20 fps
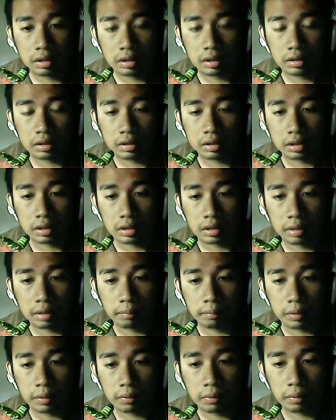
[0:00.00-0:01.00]
So, the
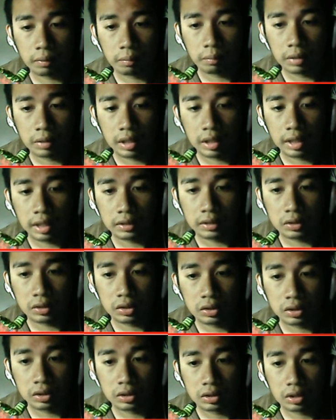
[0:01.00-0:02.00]
campaign will be launched
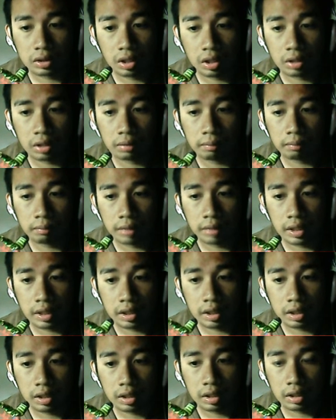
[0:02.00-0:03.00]
on
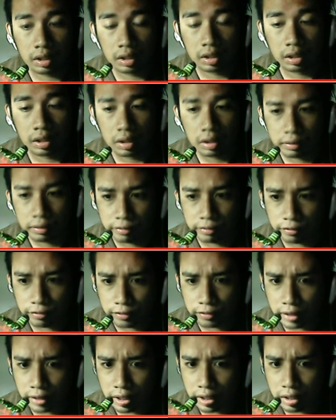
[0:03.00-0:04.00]
May
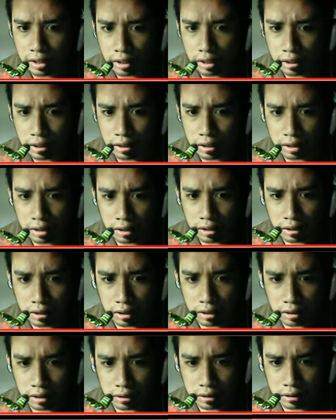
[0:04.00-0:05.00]
15.
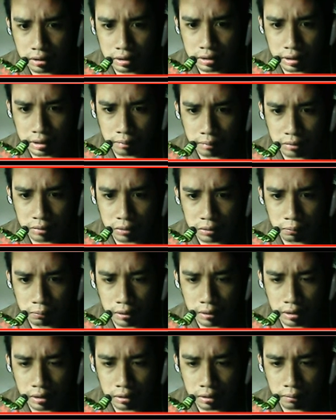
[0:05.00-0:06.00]
This game is
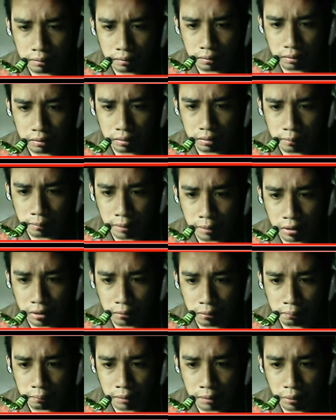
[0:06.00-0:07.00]
being
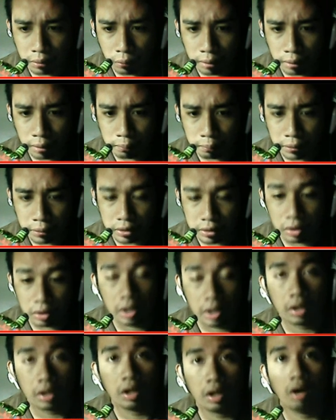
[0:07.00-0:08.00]
developed by one person.
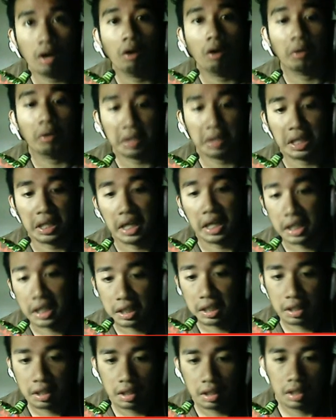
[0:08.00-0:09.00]
Okay.
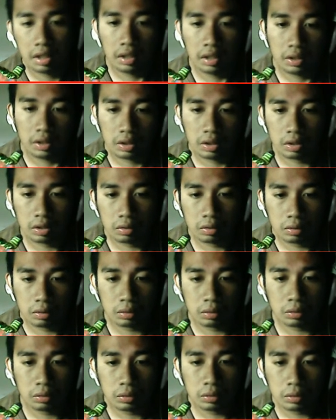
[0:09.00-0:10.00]

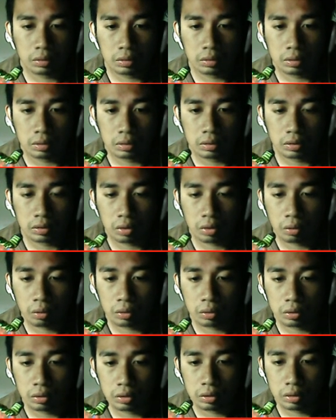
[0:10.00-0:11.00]
Your
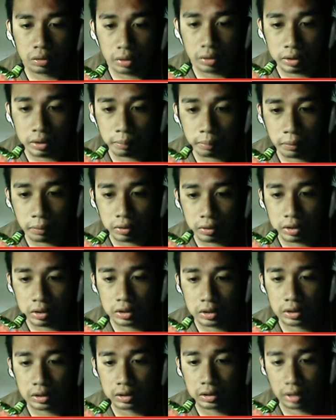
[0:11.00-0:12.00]
support is
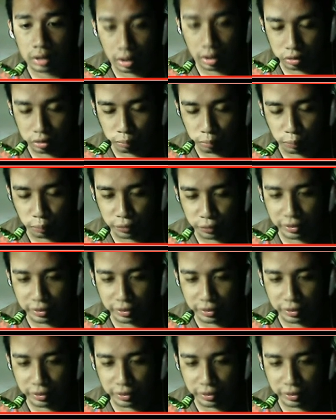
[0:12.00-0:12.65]
a support.